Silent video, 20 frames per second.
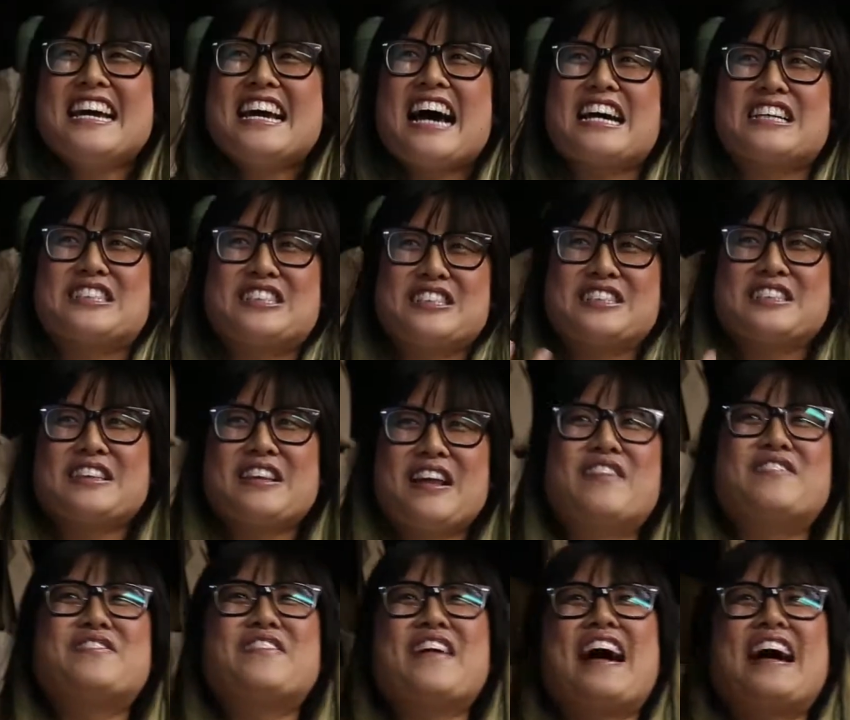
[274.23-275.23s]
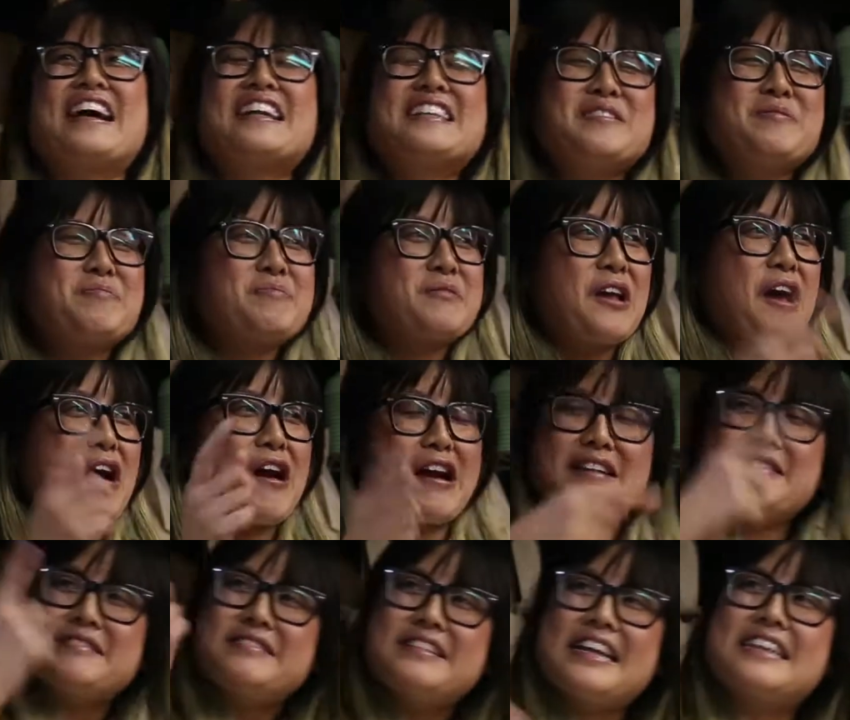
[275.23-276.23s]
I just love that. All
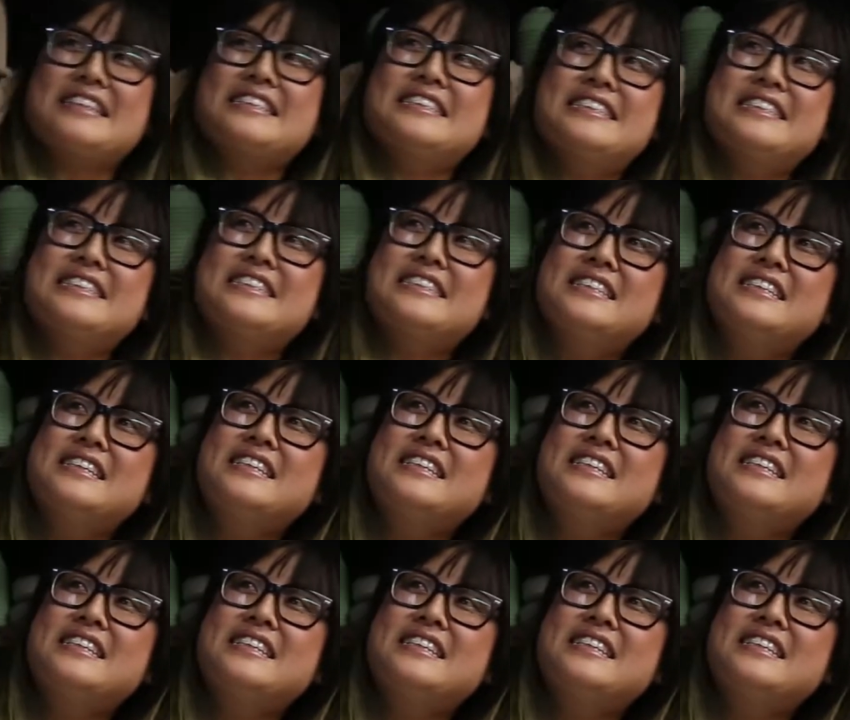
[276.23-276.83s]
right, next.